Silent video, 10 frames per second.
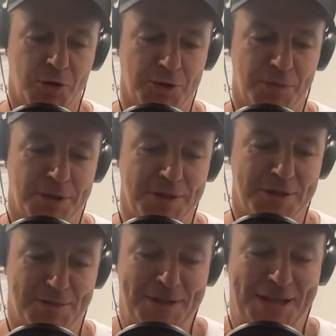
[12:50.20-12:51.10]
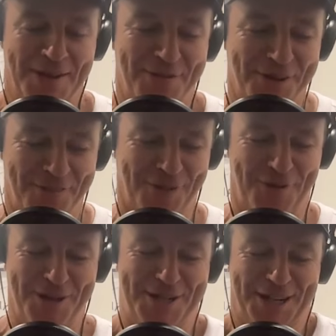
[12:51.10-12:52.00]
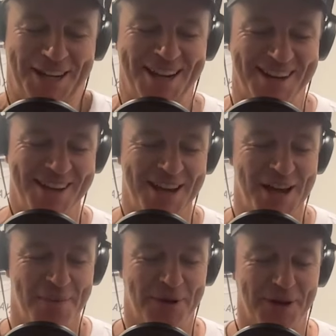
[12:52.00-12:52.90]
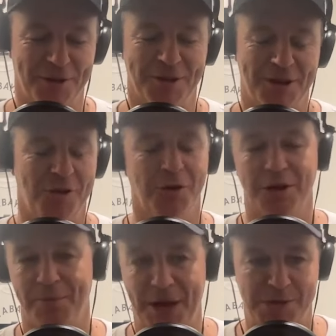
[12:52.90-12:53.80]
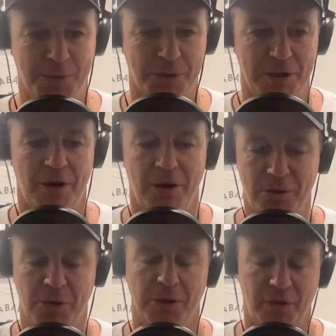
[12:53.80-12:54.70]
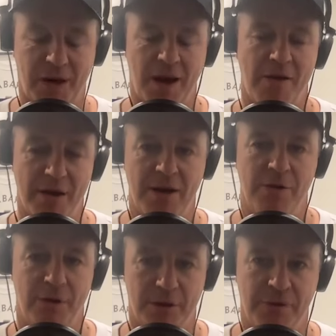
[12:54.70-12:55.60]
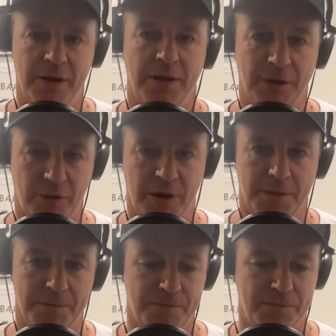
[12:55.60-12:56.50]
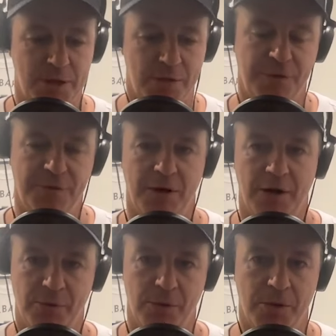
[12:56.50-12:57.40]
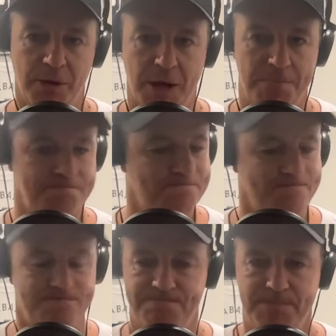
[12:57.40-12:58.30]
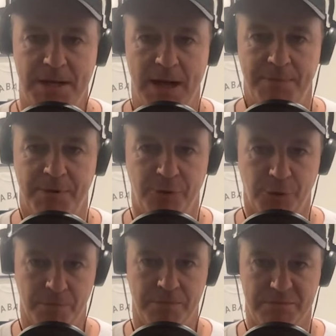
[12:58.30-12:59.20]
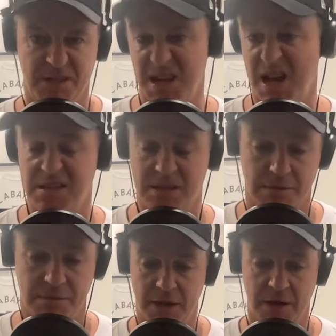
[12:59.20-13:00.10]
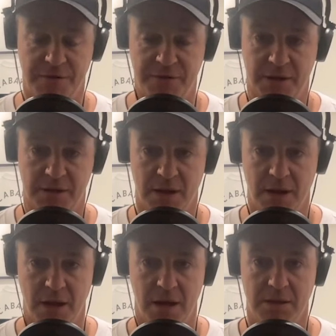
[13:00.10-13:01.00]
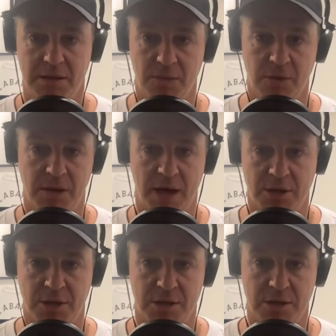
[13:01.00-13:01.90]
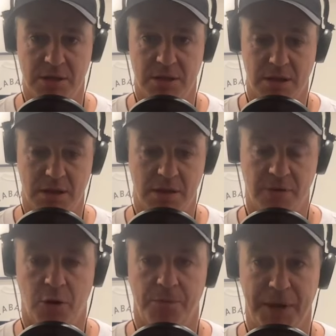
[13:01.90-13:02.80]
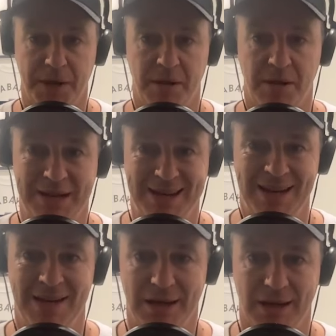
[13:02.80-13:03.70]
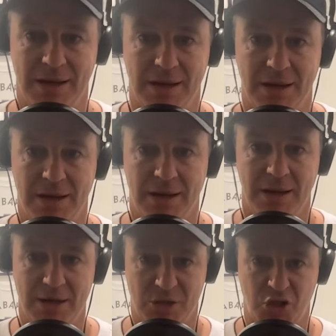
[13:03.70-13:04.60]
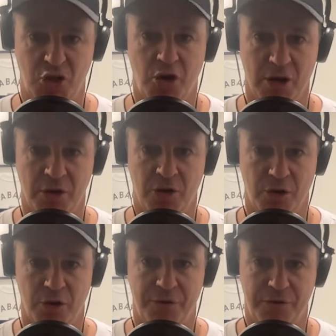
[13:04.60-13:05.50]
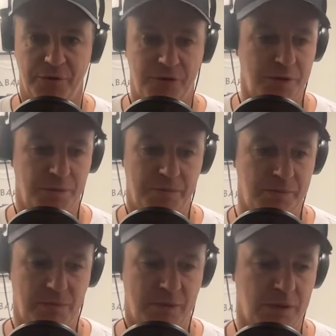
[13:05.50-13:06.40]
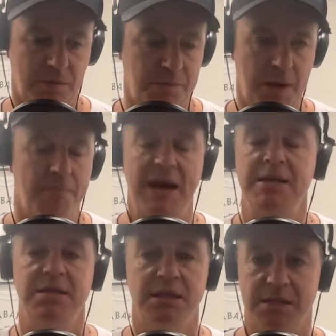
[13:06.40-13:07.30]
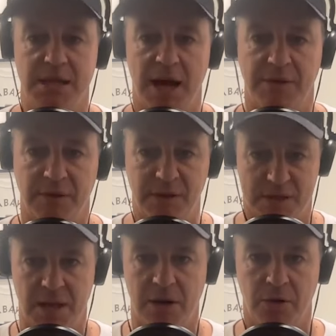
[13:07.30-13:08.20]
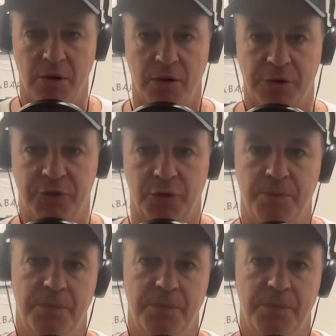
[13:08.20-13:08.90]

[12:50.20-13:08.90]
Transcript: not to be dismissive of the question. But you can call it the Bazball era, I'll call it the current era of England cricket. So 50 over World Cup didn't happen for them, disaster effect. Didn't win the Ashes and have got beaten in India. Has the shine gone off the amazing start that this era got off to?